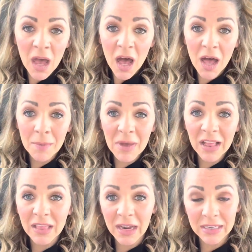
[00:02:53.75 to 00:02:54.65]
A
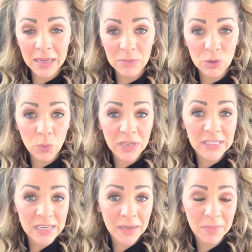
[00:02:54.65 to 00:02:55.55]
lot of times we
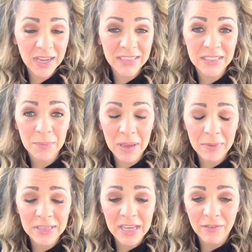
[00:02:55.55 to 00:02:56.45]
see it because the
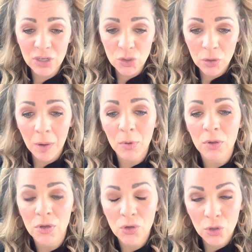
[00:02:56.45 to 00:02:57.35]
baby is having
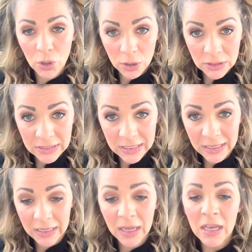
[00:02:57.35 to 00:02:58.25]
trouble
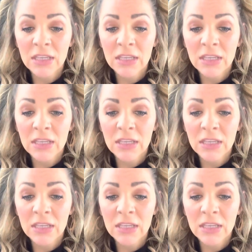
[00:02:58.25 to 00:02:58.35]
nursing.